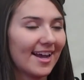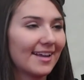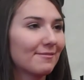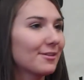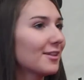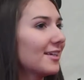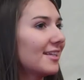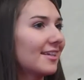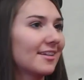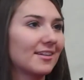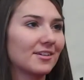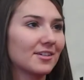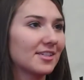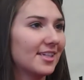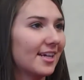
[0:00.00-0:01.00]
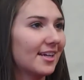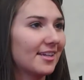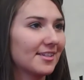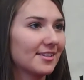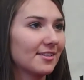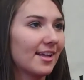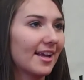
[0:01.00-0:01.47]
I really didn't understand
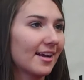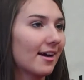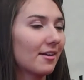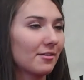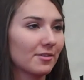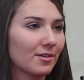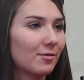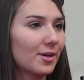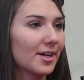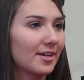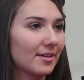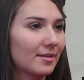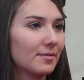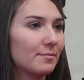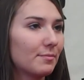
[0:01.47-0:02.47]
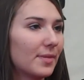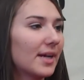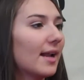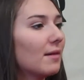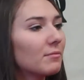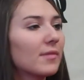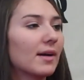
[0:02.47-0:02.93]
until I got on the court.
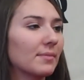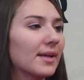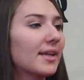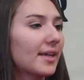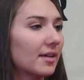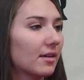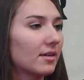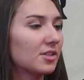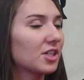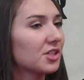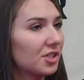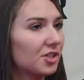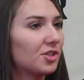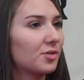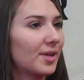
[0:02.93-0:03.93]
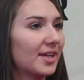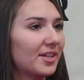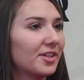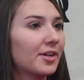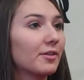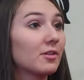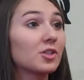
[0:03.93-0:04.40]
But I'm getting adjusted to it.
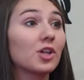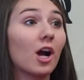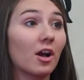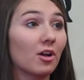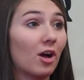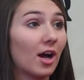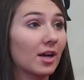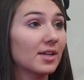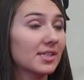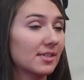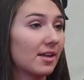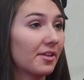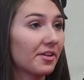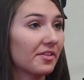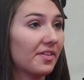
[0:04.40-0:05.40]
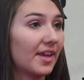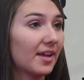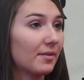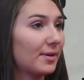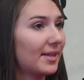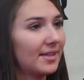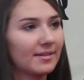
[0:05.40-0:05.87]
You know, the shot clock is another
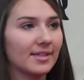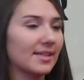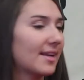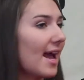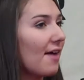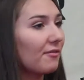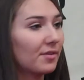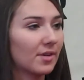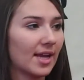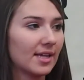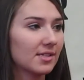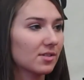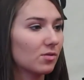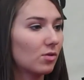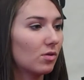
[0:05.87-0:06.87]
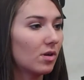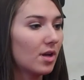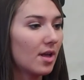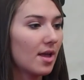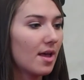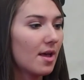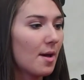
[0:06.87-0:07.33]
thing we didn't have in high school.
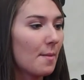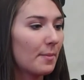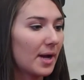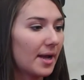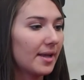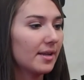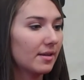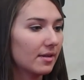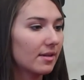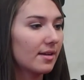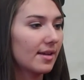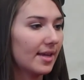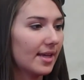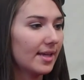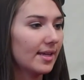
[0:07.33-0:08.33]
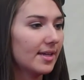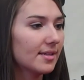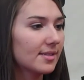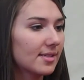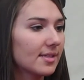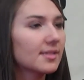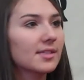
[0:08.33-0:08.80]
But
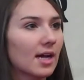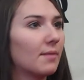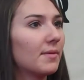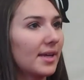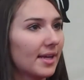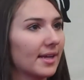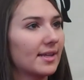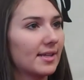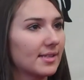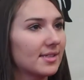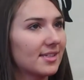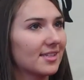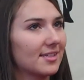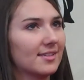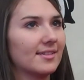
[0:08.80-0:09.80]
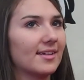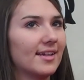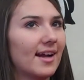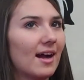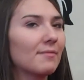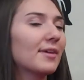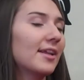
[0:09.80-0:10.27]
it's coming, and
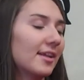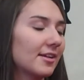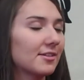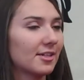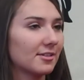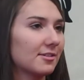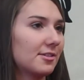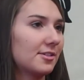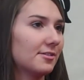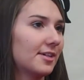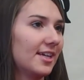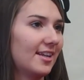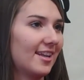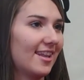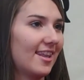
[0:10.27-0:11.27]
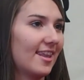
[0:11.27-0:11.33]
I'm getting adjusted to it.